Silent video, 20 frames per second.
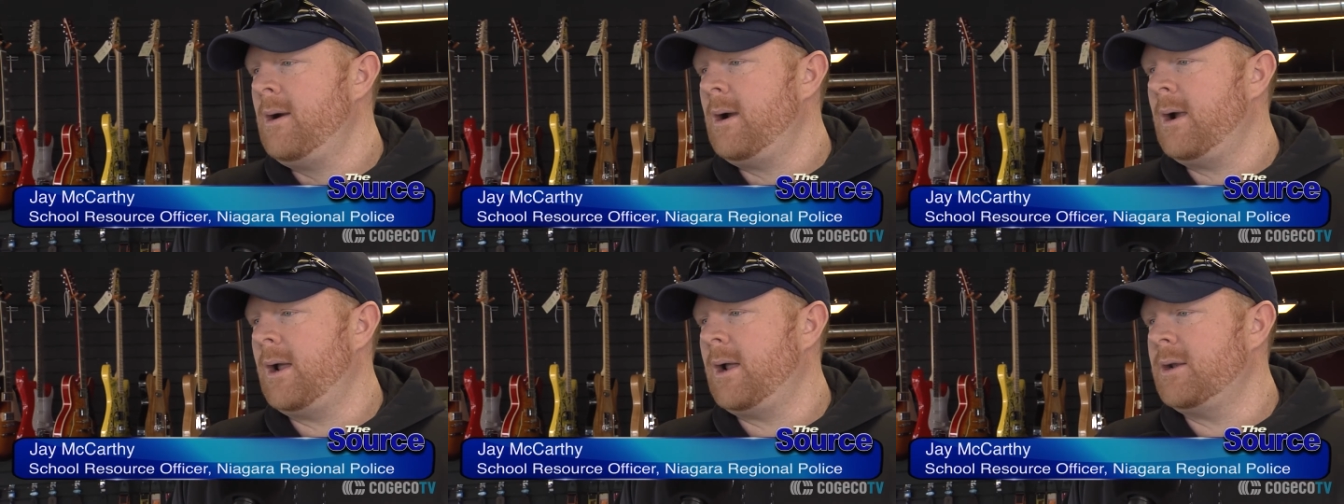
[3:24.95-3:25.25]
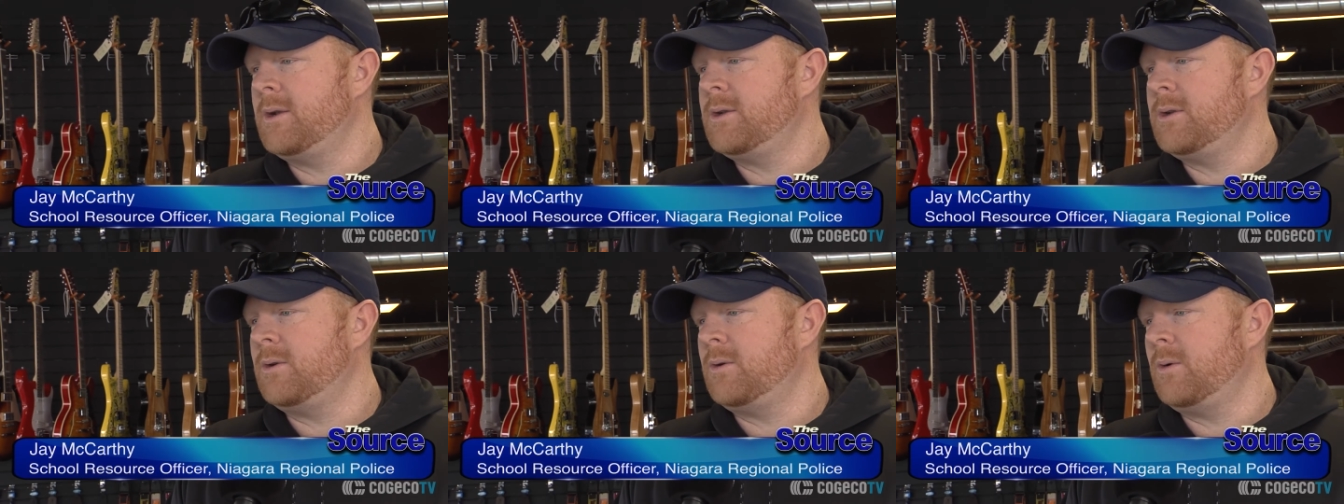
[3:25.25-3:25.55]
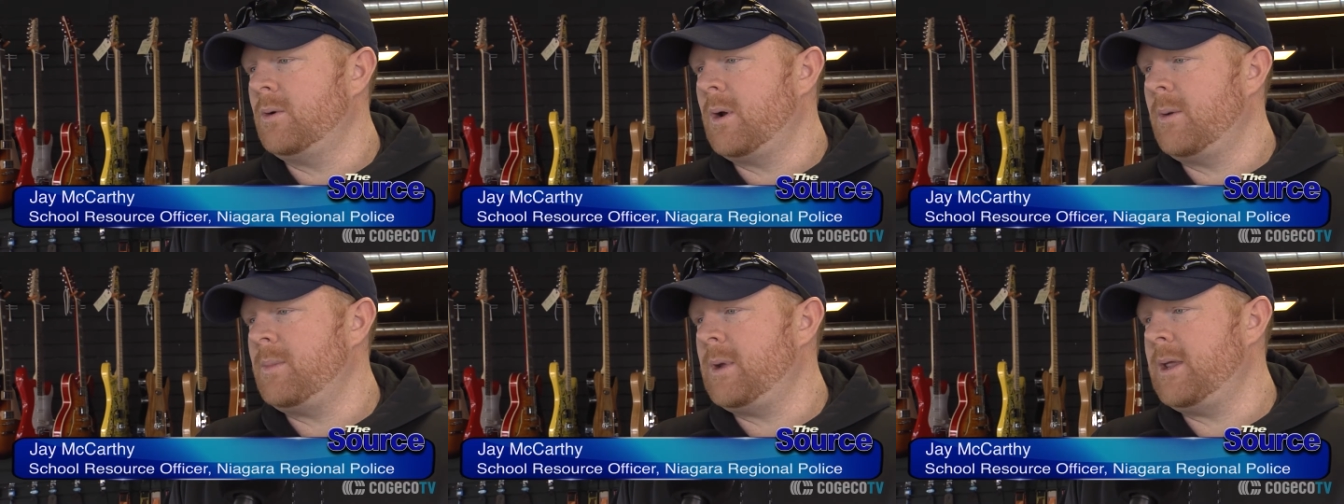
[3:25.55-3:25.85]
and
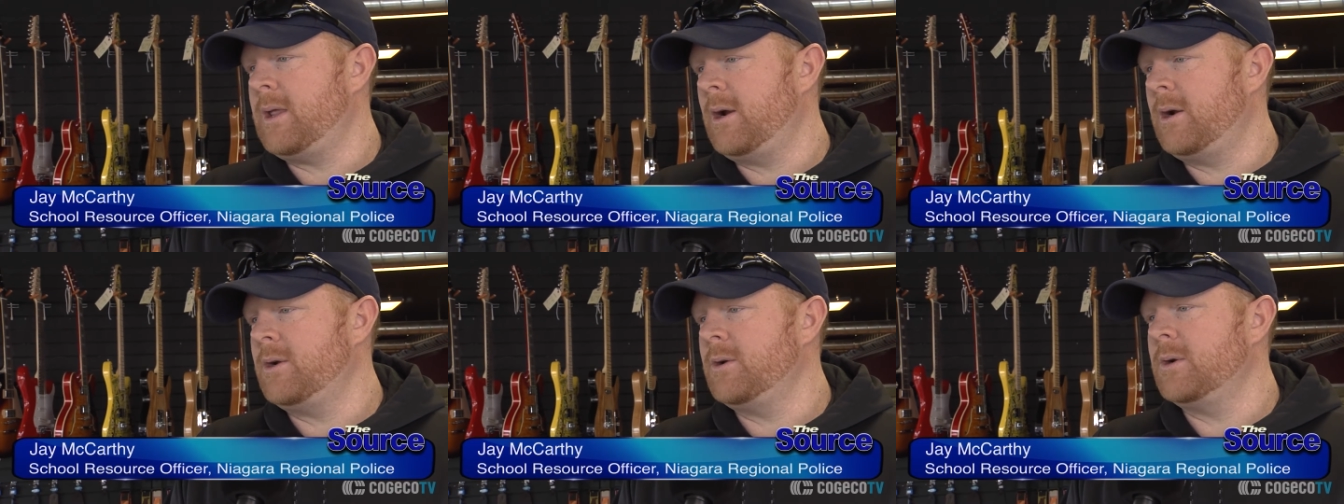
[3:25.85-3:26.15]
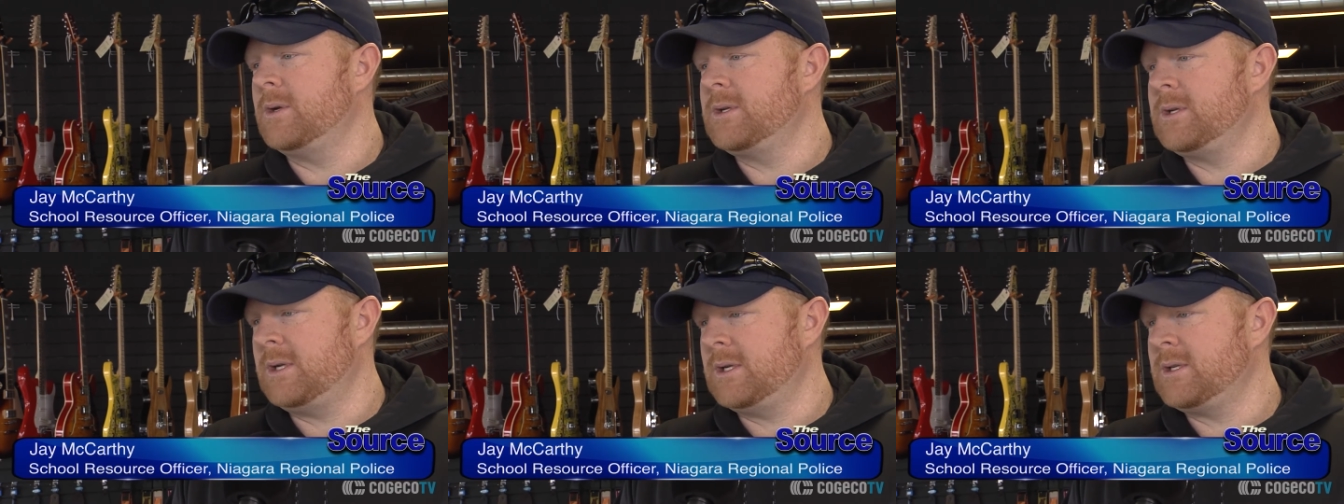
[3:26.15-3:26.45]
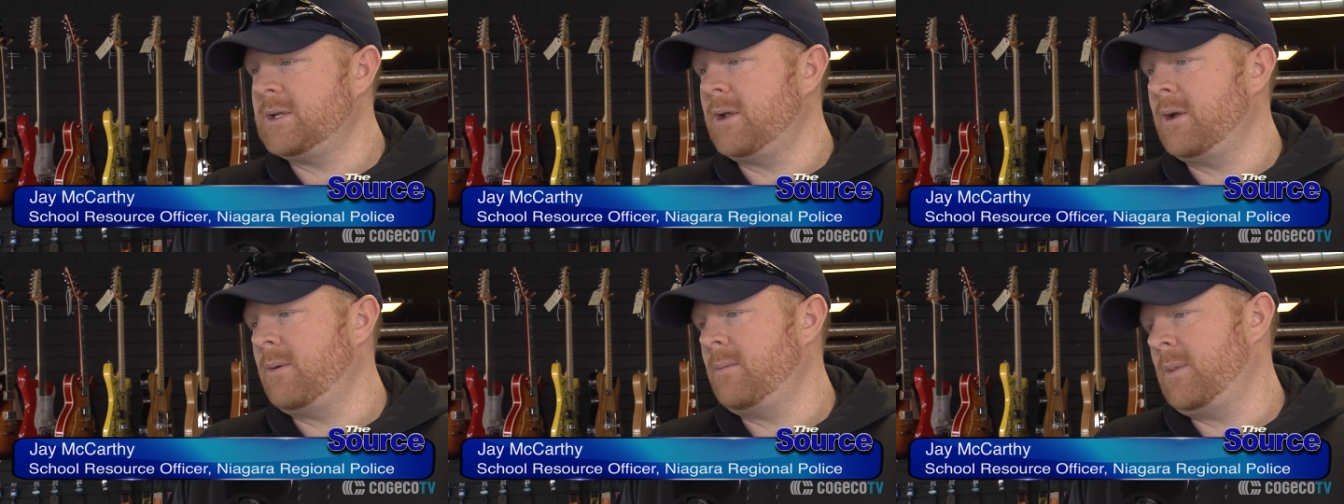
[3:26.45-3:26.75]
to be there to
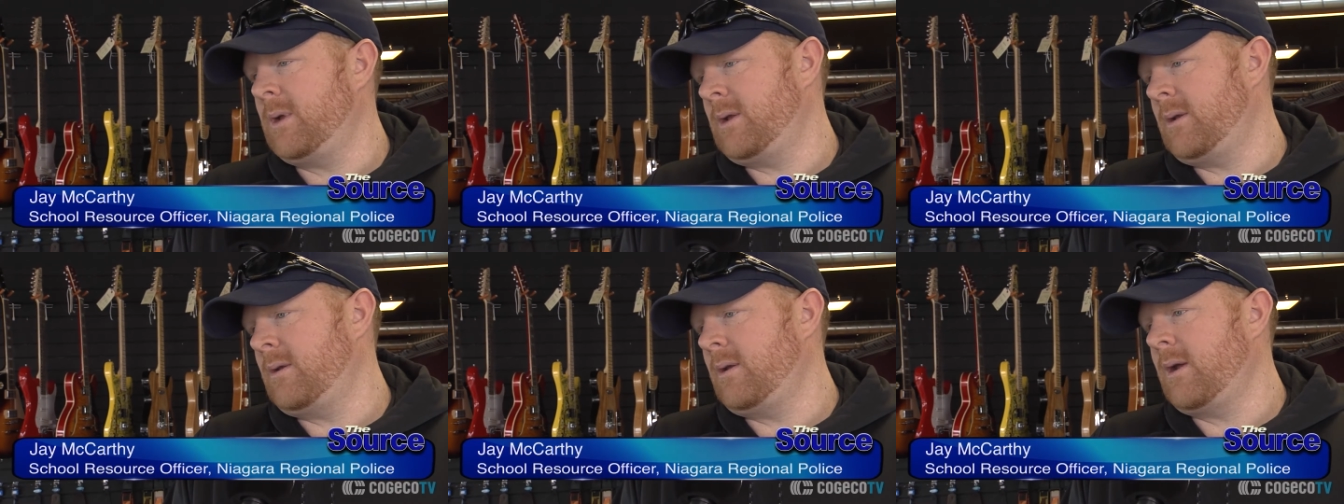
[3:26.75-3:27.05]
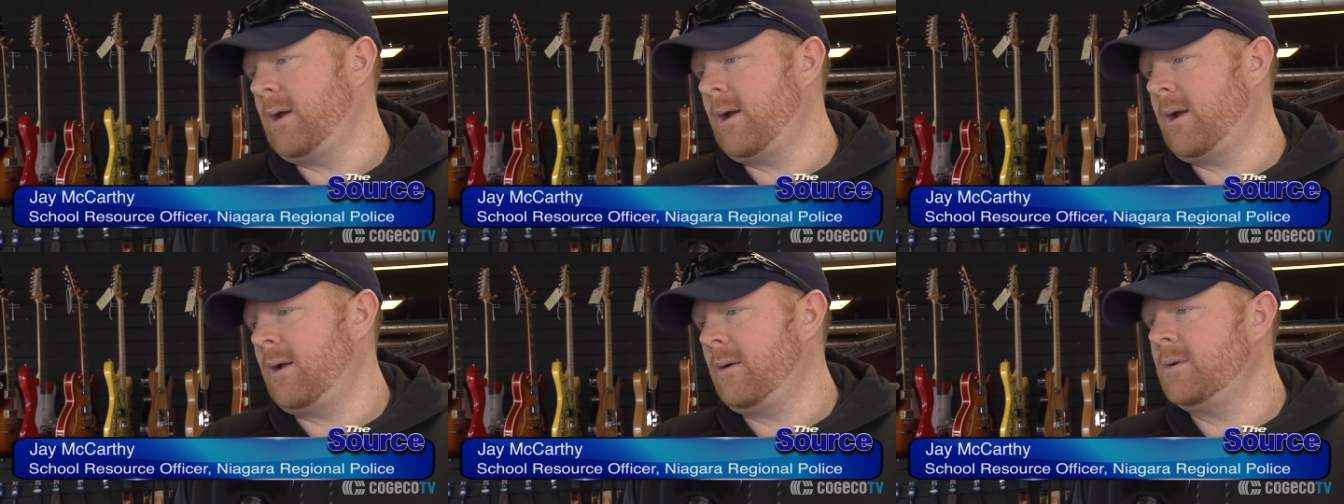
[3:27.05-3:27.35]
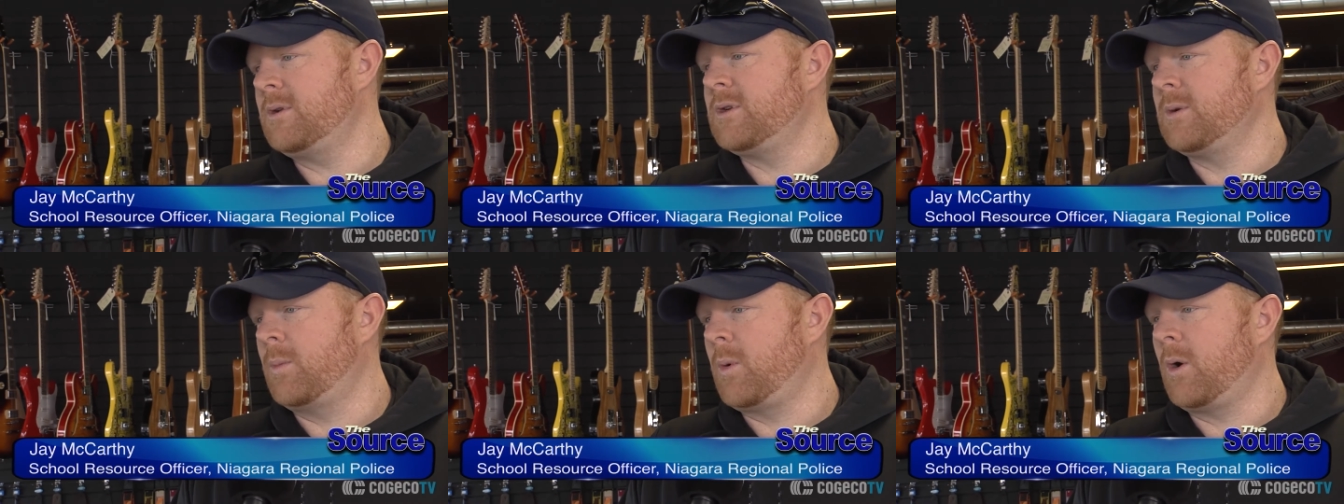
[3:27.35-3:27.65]
assist them
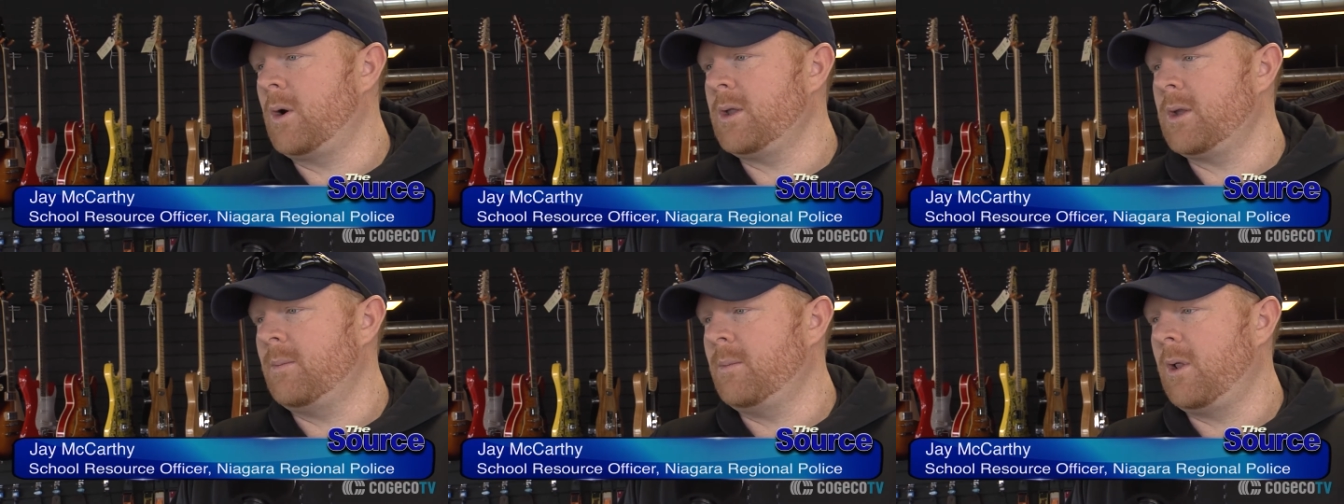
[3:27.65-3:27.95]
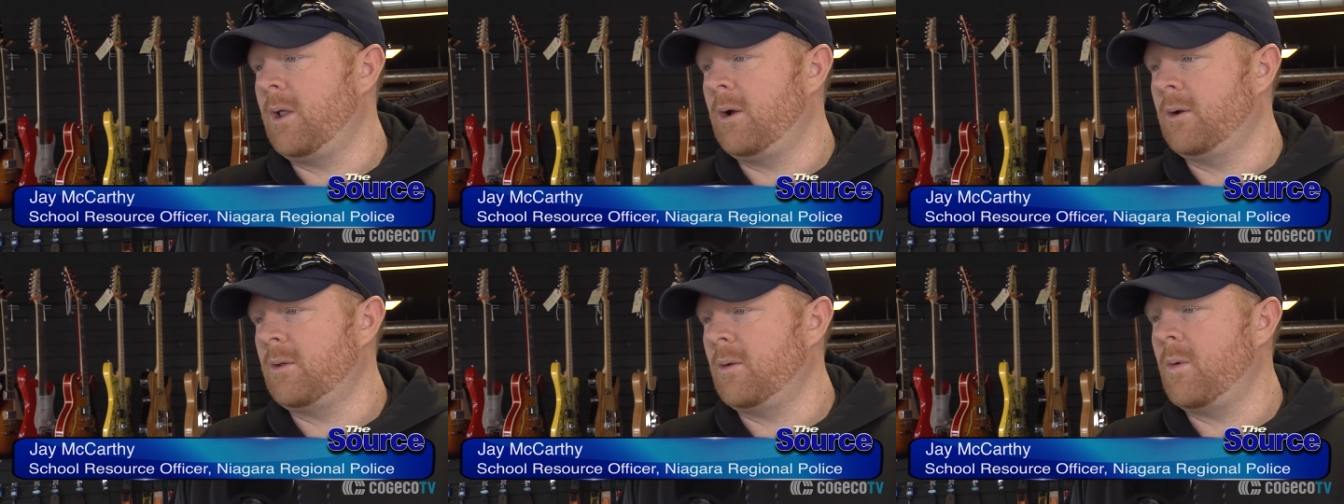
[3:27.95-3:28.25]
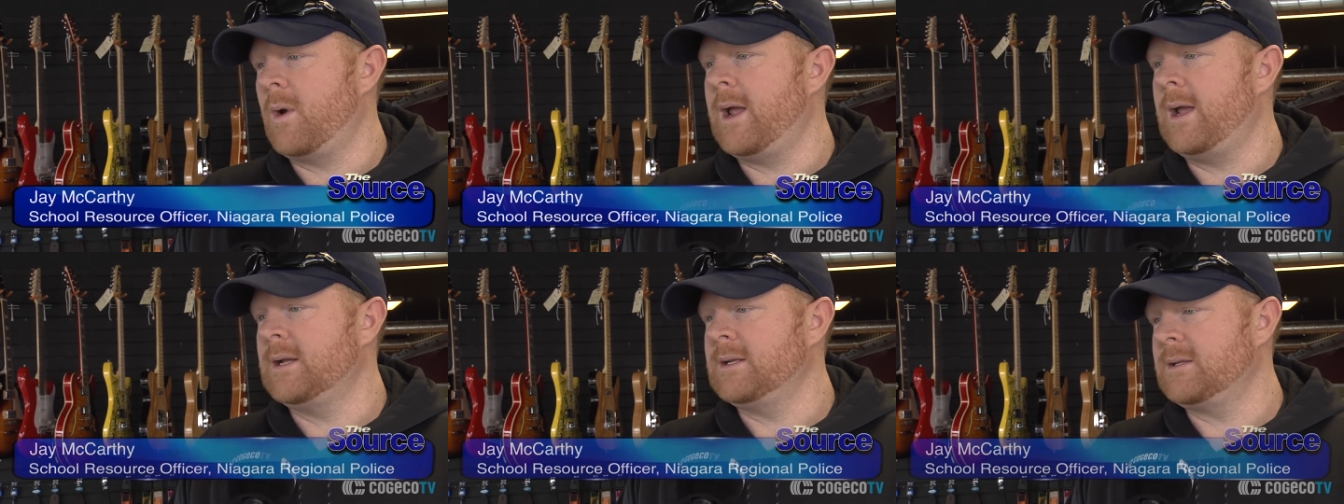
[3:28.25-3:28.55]
and support them along the
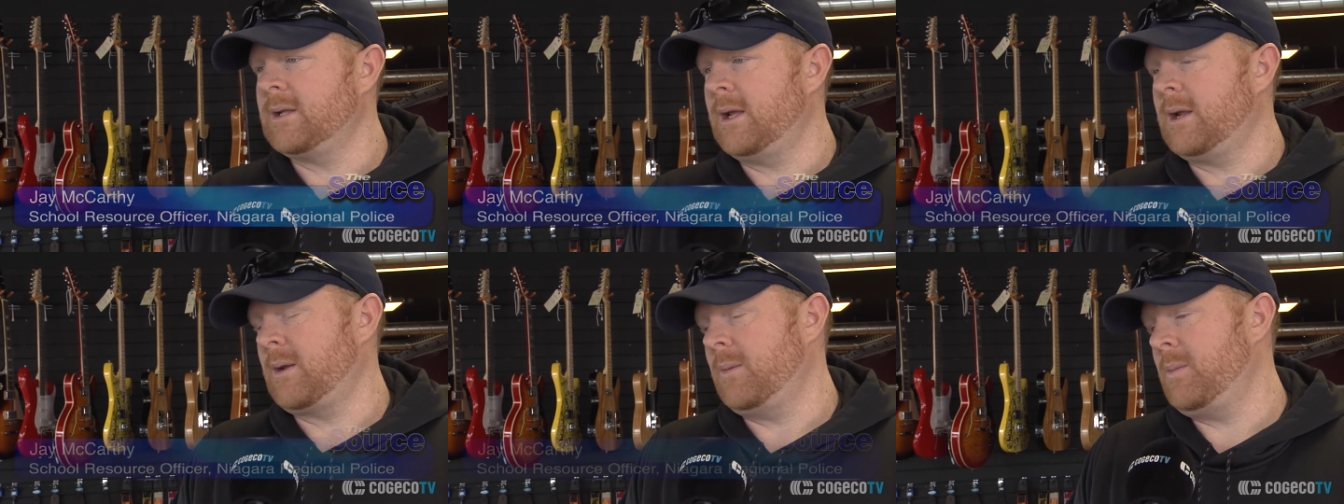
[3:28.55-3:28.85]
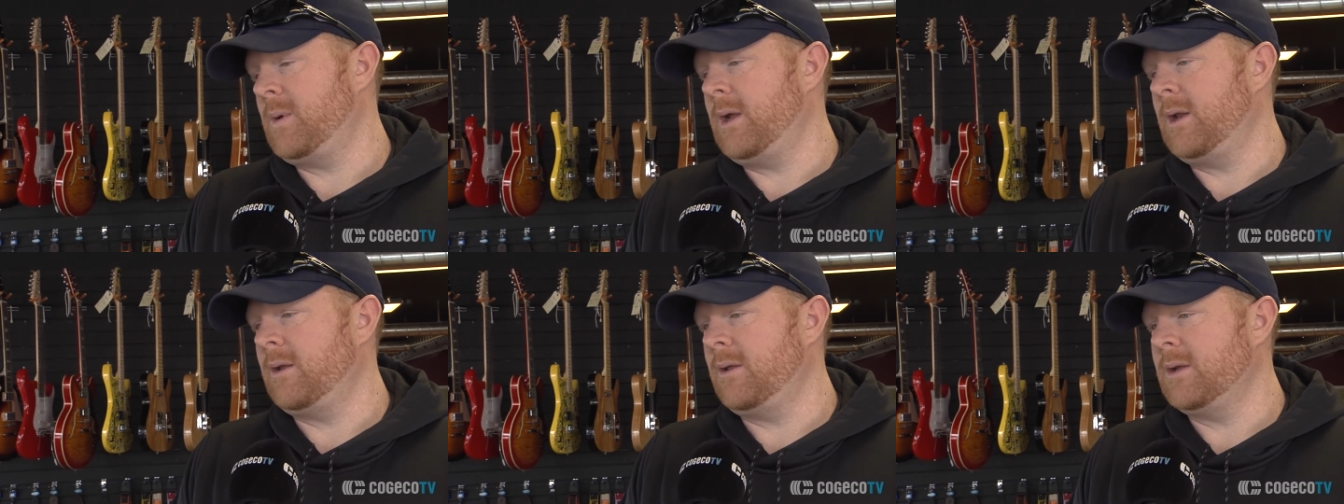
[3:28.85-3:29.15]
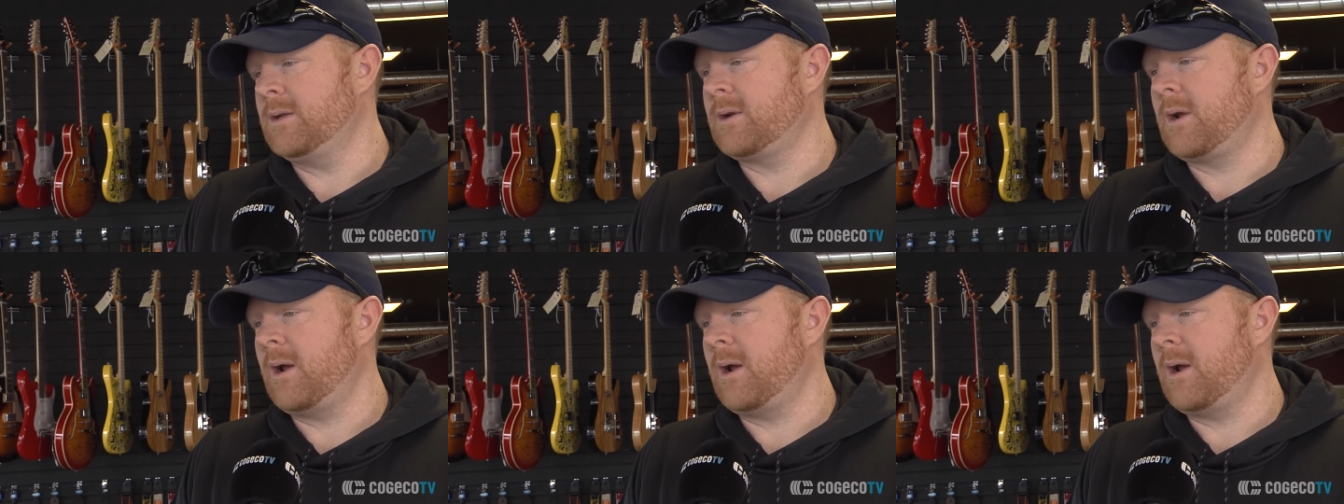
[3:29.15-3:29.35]
way as they compete in this